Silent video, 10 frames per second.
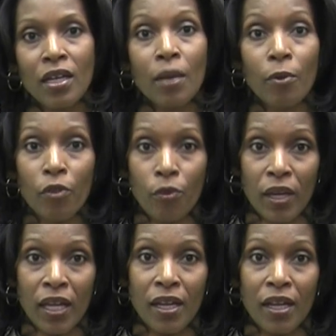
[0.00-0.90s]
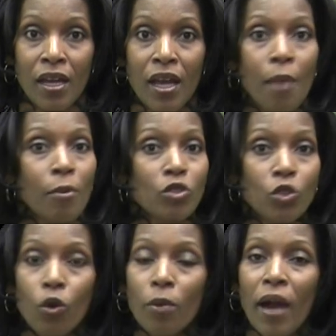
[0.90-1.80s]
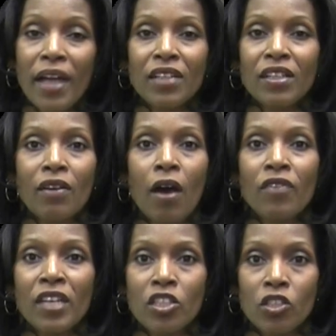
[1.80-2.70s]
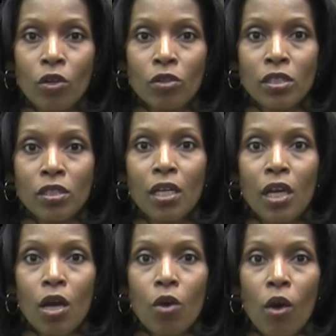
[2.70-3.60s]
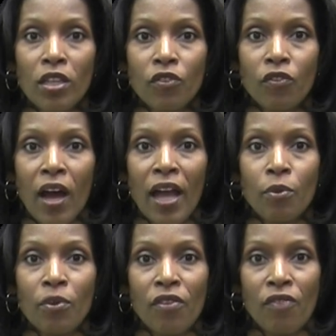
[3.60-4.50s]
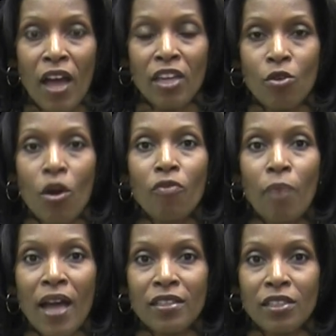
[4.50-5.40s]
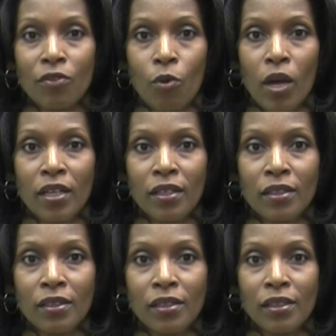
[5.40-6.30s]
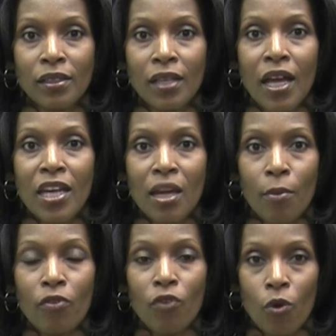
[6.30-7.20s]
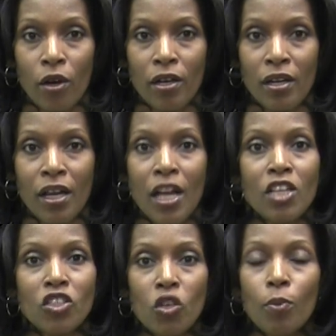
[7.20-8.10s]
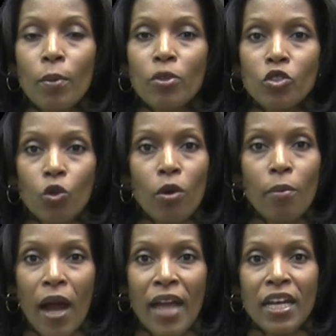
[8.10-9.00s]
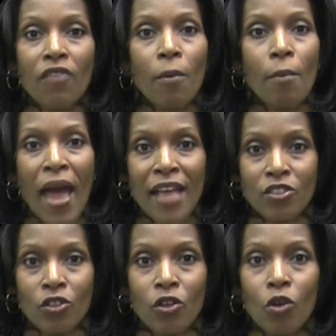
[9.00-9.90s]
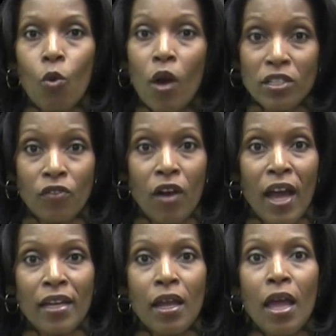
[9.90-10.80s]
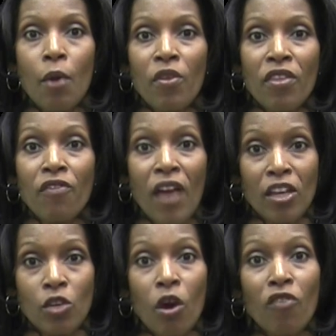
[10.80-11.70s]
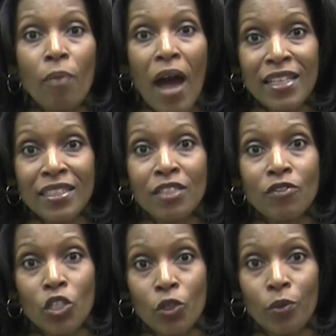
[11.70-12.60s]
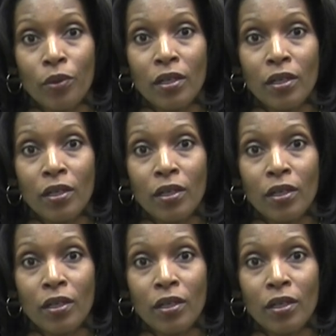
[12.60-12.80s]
Number 3, mature mind of an adult quantified with a value of +1. Number 4, super mature mind of a master quantified with a value of +2.